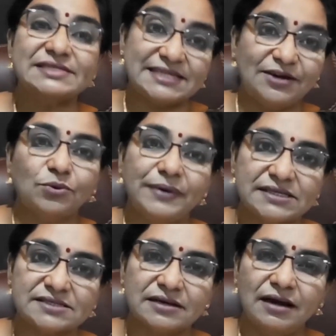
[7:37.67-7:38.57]
zero
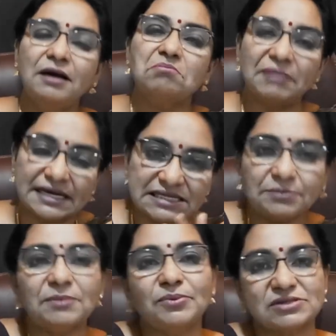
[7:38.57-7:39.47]
waste.
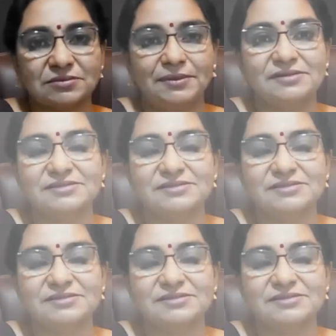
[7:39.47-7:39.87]
Maximum possible